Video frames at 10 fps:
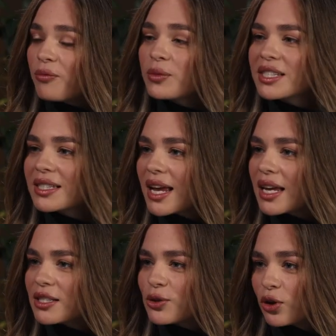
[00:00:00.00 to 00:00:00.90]
mistakes,
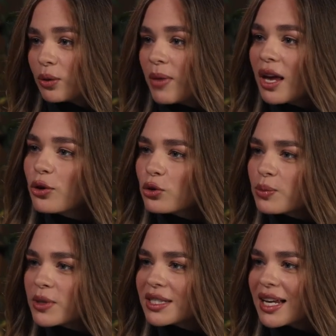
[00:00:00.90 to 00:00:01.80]
you can make those
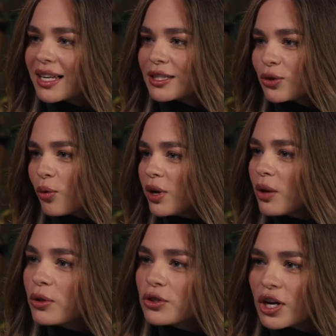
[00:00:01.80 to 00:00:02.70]
mistakes, nobody will
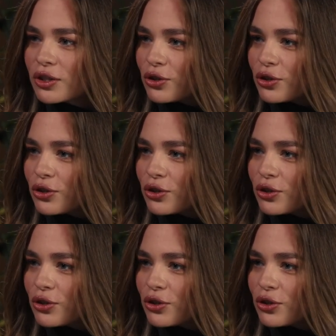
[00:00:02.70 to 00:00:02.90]
judge